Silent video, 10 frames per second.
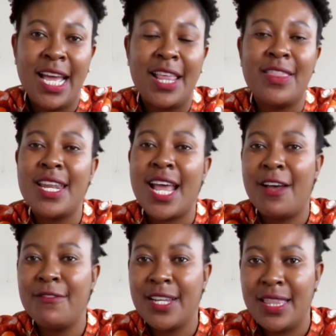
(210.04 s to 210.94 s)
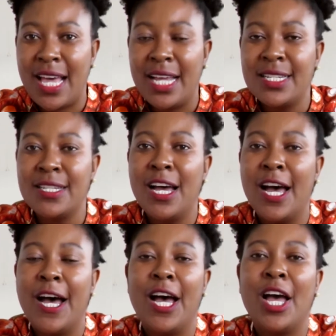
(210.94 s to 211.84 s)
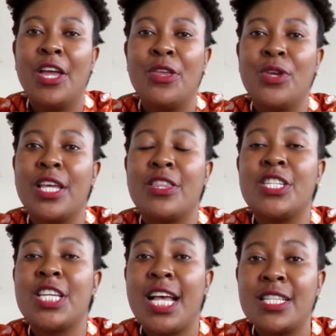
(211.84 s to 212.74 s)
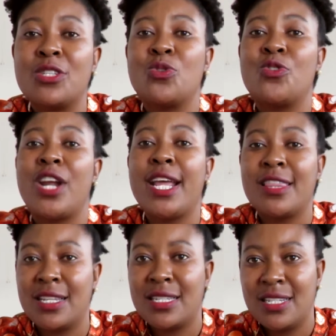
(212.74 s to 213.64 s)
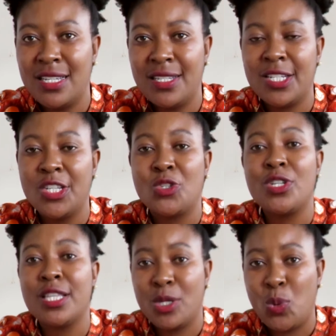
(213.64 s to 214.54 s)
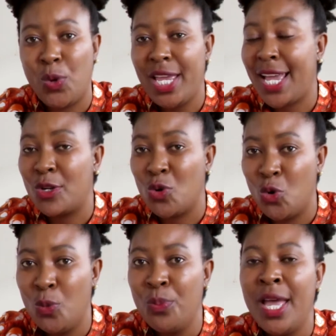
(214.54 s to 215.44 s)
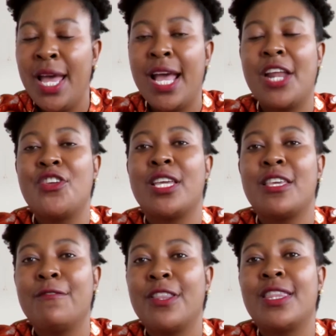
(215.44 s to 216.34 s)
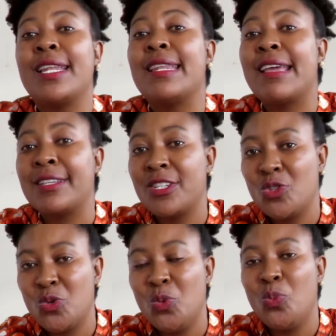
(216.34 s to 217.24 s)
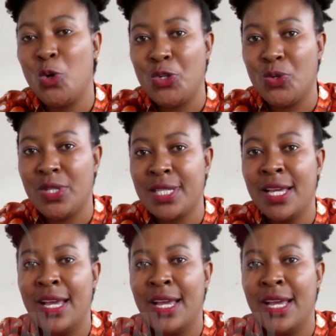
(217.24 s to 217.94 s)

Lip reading: And then after that, you get the chance to write the test during the week at home, and you're given the next two modules.